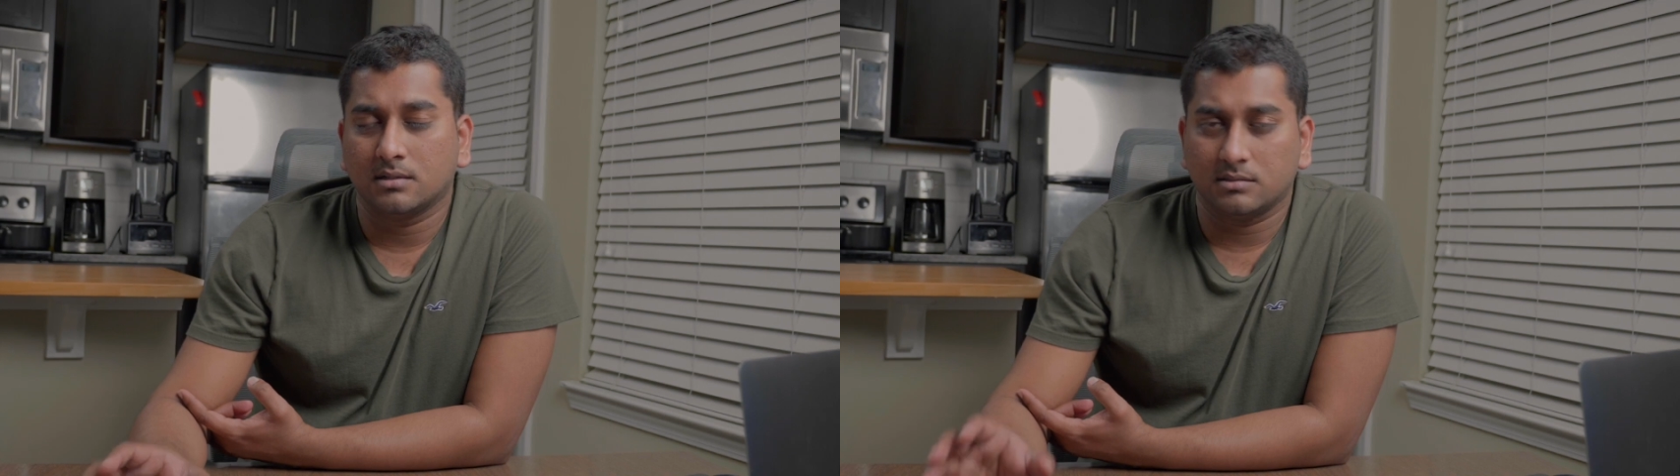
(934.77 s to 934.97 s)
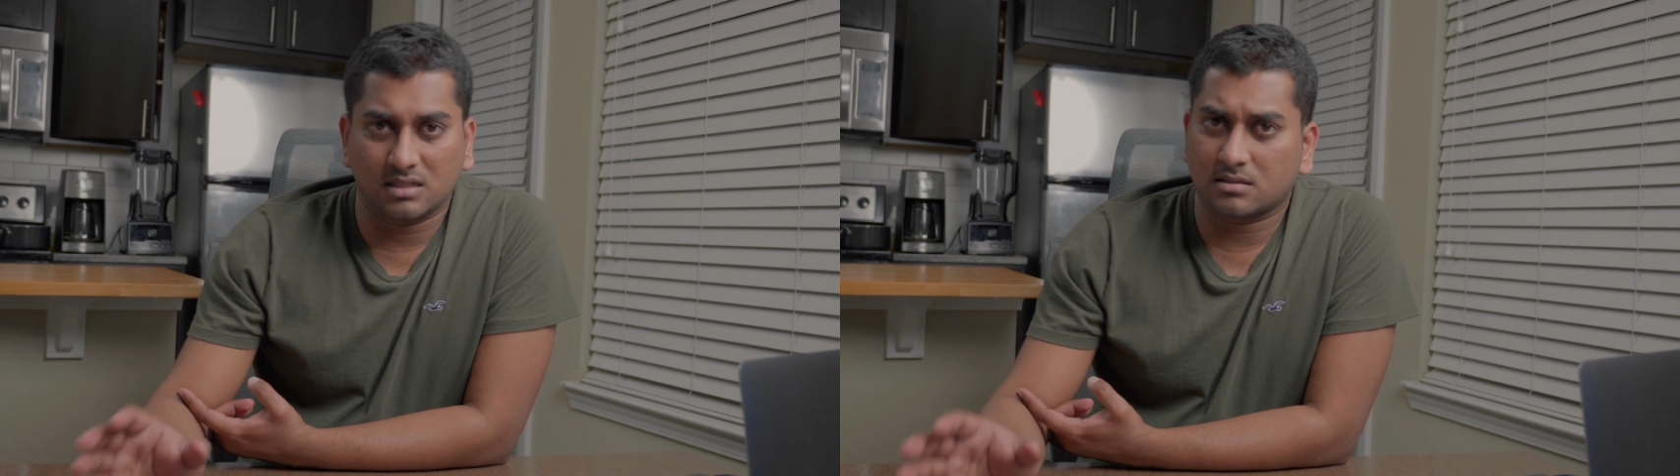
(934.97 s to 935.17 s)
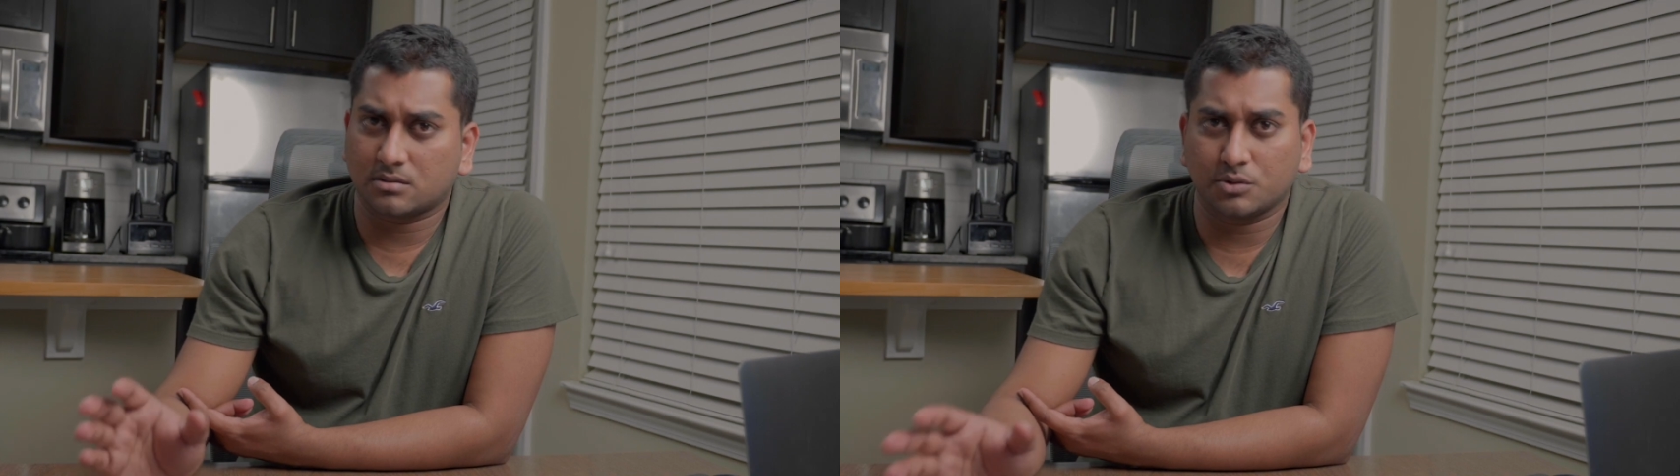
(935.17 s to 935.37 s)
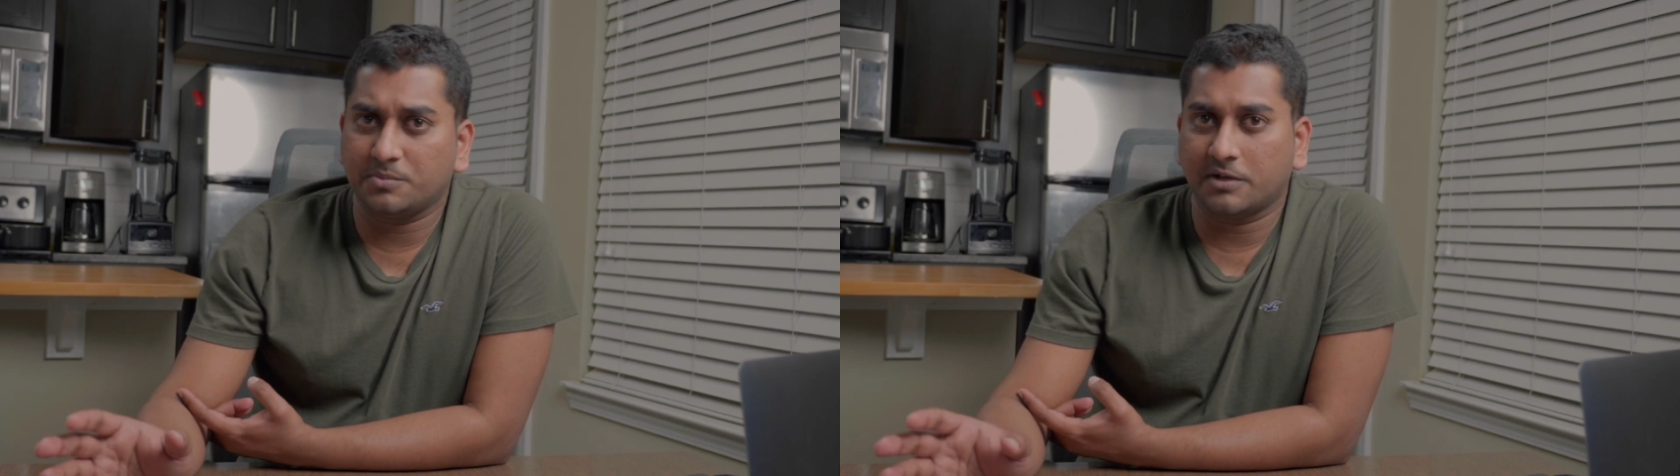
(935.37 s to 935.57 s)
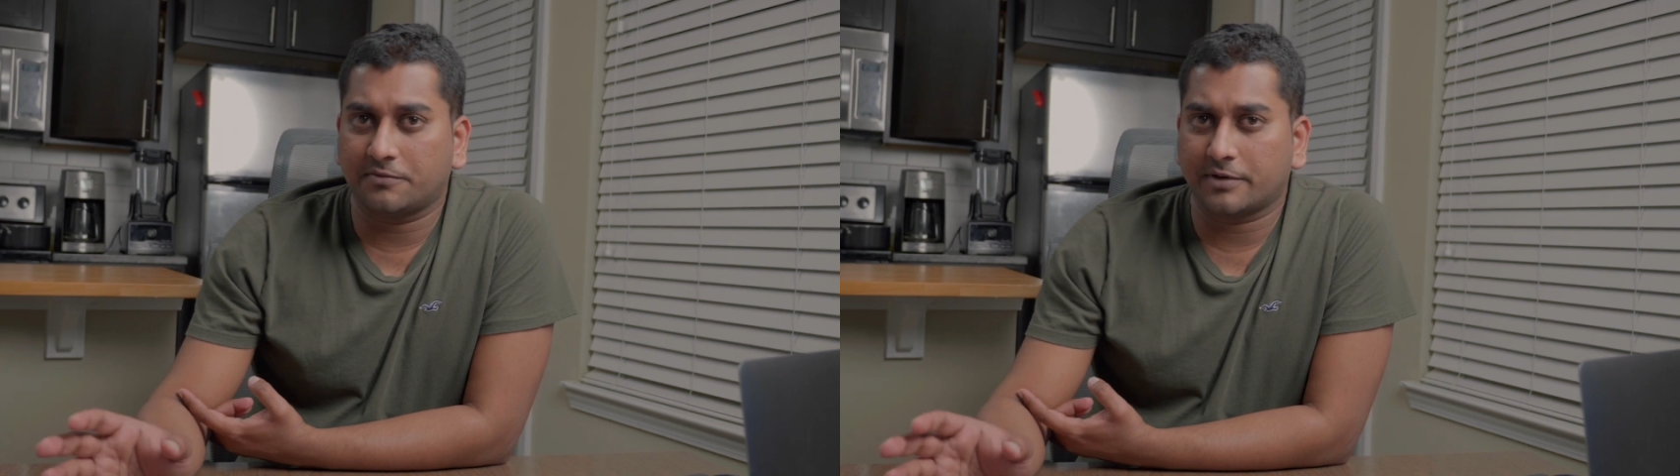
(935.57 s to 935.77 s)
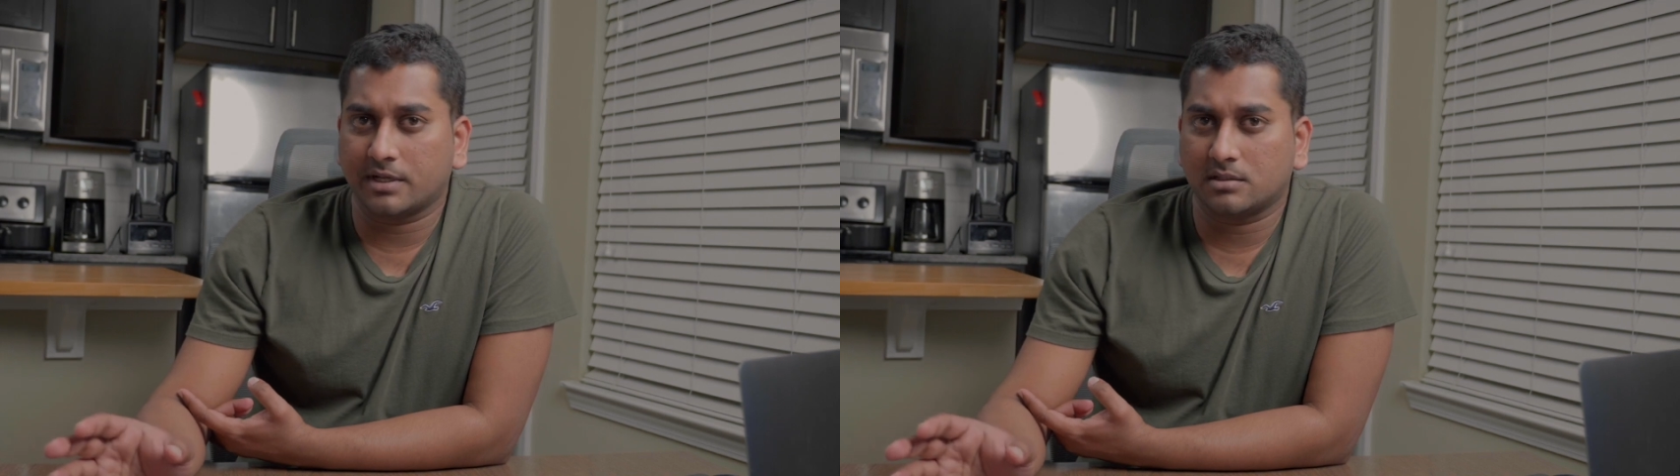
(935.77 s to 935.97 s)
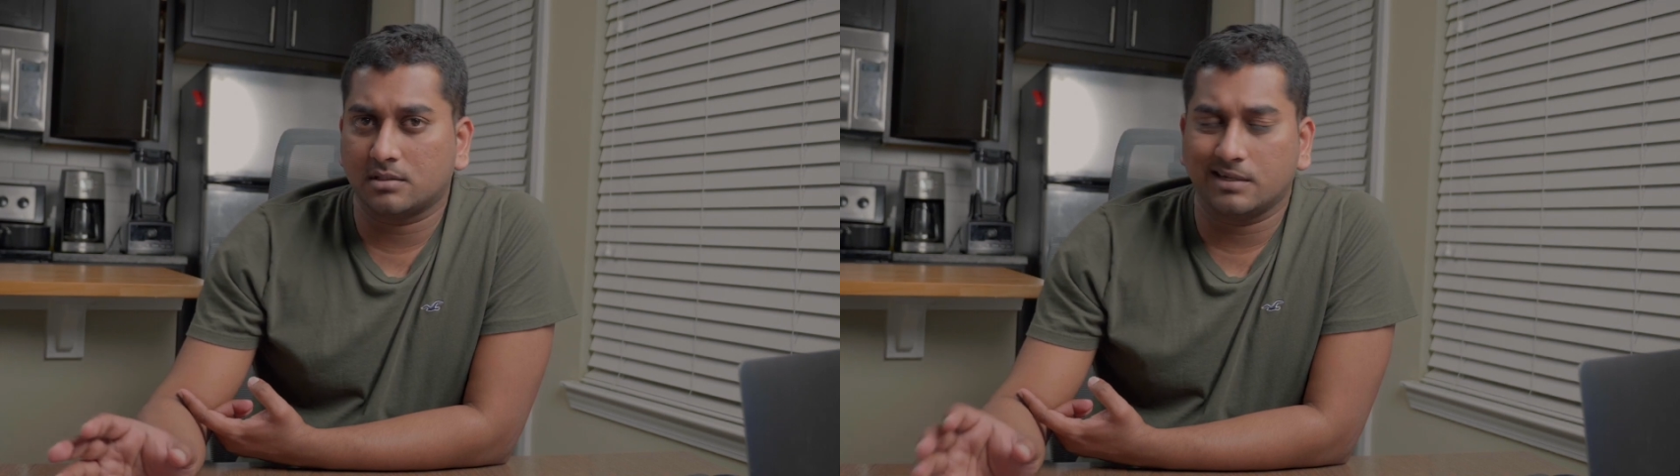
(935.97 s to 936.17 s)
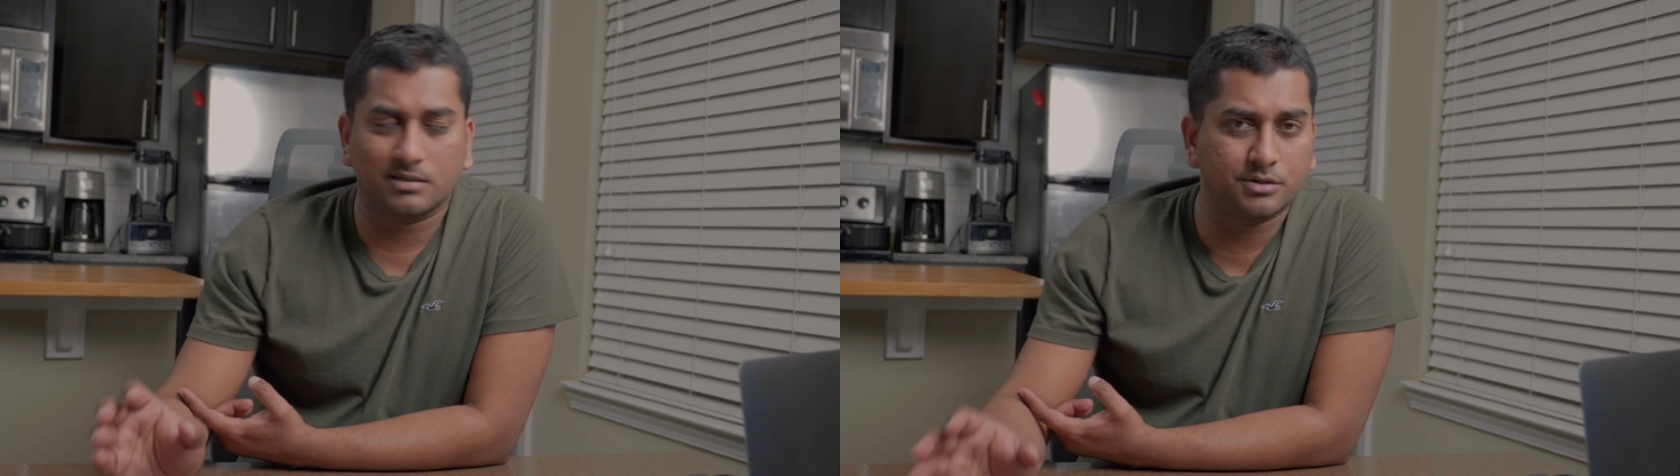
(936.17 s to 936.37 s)
Just don't be afraid,
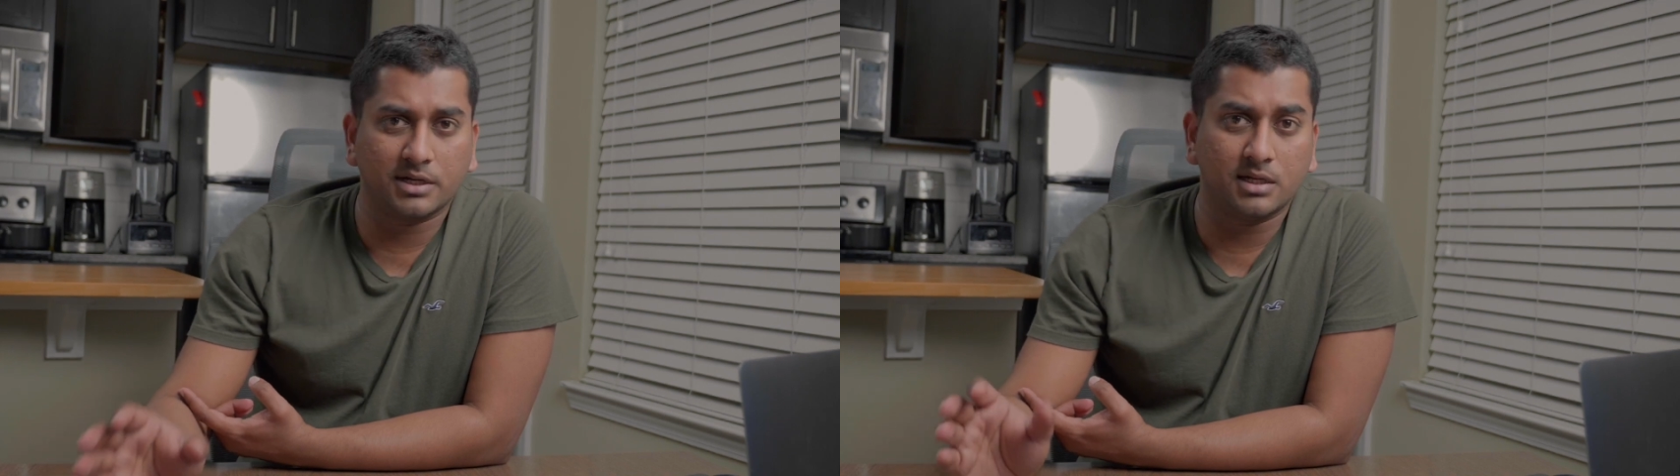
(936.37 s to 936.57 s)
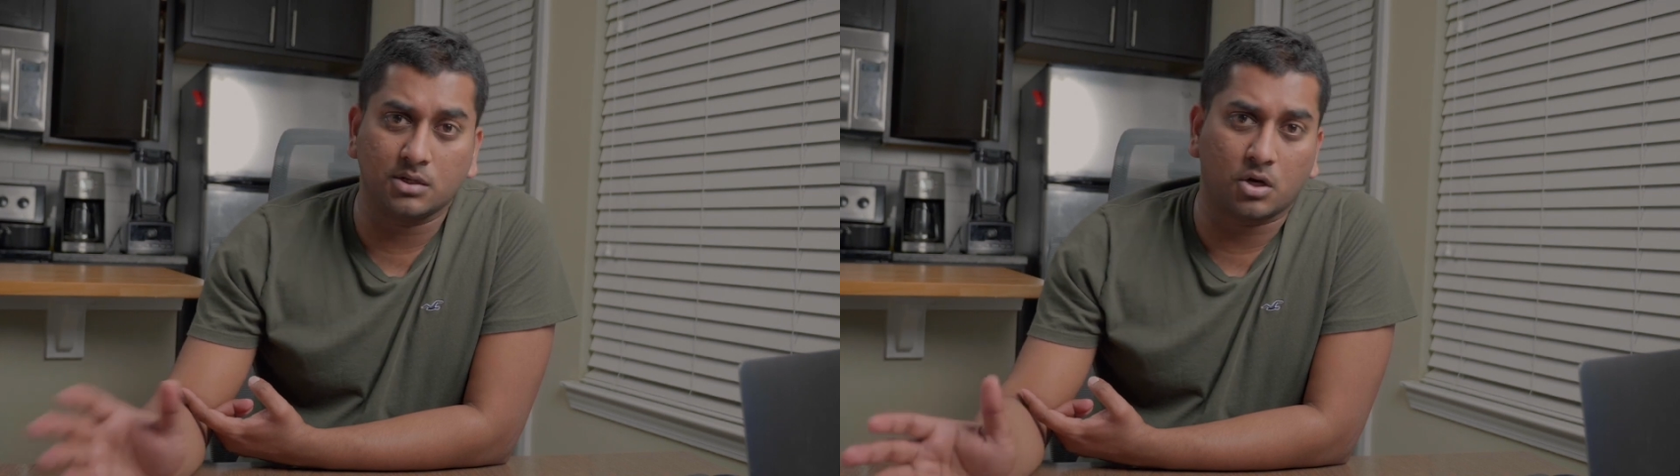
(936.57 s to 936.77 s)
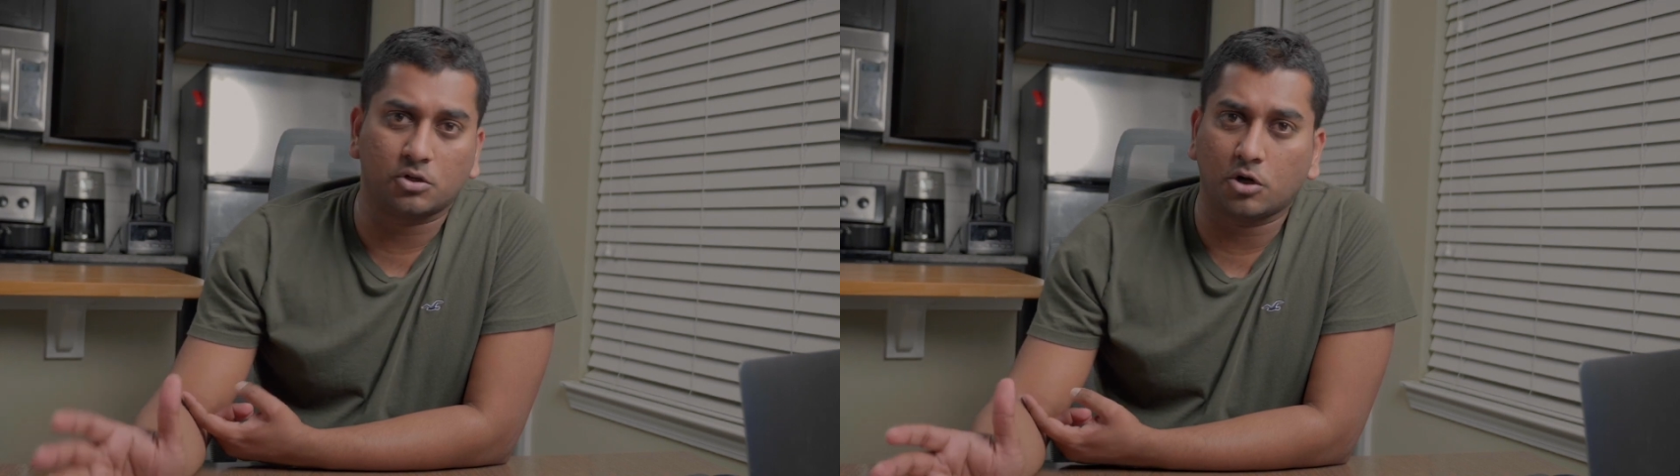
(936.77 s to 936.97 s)
it's really not